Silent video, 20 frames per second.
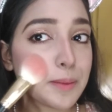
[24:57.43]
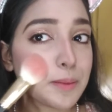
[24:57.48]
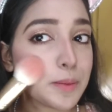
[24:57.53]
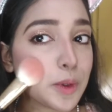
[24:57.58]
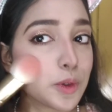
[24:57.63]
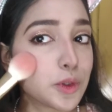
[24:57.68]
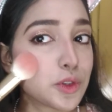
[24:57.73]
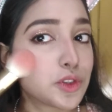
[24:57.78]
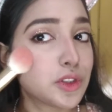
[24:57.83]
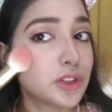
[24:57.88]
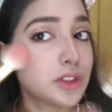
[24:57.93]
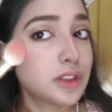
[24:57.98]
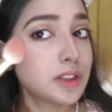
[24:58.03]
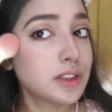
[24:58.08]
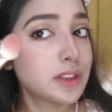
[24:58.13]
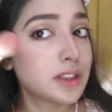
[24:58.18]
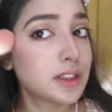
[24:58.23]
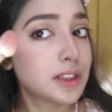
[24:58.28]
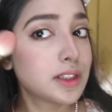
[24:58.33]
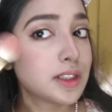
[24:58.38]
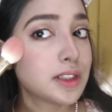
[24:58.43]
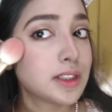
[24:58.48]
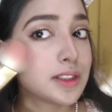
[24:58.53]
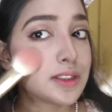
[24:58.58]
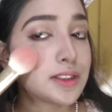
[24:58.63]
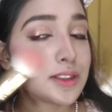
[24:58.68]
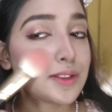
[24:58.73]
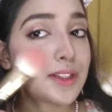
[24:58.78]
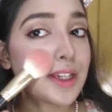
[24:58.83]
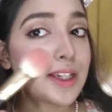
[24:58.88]
motion
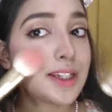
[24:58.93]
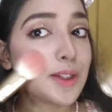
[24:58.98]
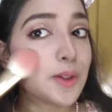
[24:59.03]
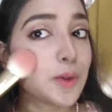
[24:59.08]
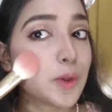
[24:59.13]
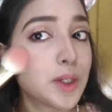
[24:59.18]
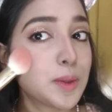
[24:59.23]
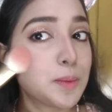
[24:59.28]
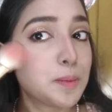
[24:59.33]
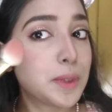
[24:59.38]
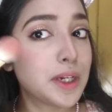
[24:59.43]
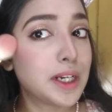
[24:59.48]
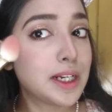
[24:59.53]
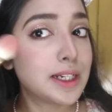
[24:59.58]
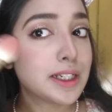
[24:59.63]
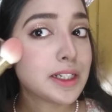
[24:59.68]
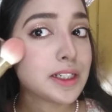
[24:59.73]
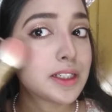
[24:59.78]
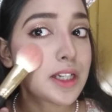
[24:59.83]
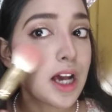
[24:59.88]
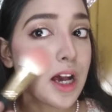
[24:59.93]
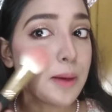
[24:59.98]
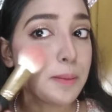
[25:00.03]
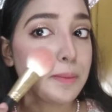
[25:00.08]
so that you can build it up